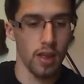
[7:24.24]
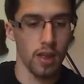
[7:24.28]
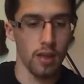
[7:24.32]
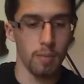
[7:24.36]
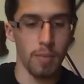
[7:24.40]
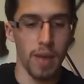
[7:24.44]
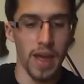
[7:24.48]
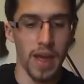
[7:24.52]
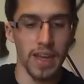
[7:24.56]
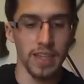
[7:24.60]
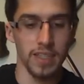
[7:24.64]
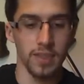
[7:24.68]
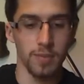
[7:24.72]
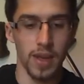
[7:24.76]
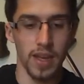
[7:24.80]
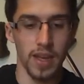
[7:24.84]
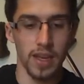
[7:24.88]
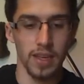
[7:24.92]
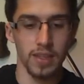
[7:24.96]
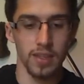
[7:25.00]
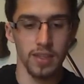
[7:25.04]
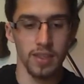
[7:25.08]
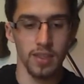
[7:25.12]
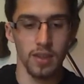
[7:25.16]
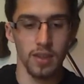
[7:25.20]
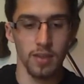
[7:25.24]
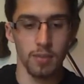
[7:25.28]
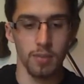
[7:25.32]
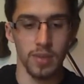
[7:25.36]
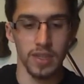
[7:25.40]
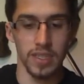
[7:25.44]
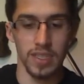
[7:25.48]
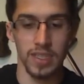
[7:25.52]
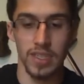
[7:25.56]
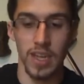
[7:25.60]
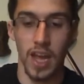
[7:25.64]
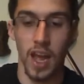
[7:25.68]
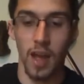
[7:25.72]
Mazmez,
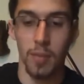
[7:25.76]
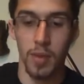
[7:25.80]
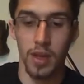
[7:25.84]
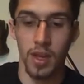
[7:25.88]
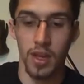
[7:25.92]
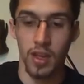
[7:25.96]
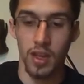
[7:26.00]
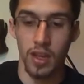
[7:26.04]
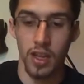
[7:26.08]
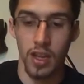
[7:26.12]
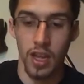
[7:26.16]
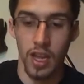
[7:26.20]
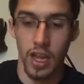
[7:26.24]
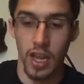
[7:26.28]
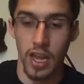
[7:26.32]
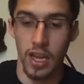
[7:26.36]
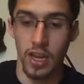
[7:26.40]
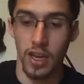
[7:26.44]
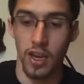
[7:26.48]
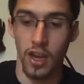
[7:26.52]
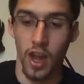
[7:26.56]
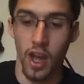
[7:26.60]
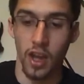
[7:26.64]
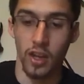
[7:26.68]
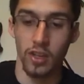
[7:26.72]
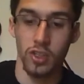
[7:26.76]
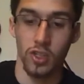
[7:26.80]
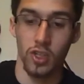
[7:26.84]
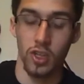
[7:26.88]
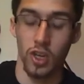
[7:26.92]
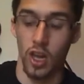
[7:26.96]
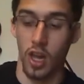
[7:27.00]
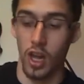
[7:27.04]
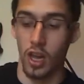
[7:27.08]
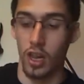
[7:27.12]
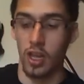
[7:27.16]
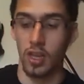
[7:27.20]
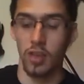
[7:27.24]
Mastama, and
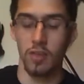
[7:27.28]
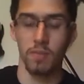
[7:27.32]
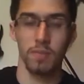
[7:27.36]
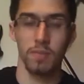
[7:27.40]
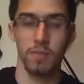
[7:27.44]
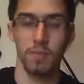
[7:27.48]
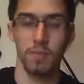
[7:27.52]
Noctkala.